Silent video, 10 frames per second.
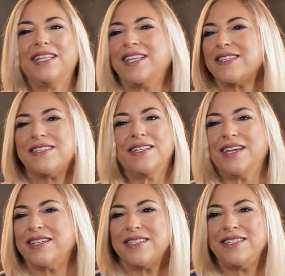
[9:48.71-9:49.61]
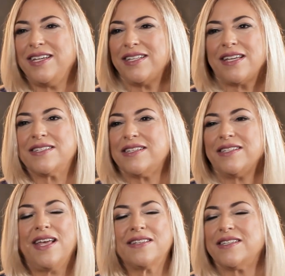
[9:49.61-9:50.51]
that's a legacy, and
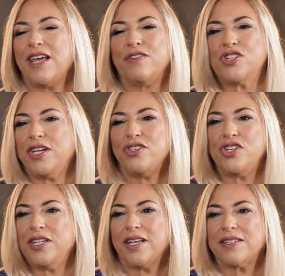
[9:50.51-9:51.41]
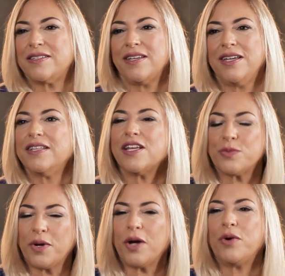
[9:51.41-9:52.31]
that's life-changing.
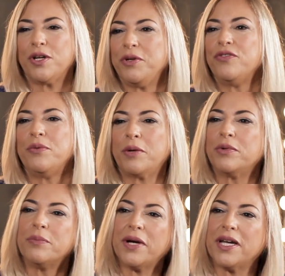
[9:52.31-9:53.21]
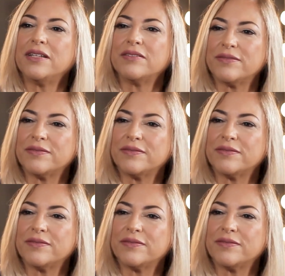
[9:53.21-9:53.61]
That's what I want to be remembered by.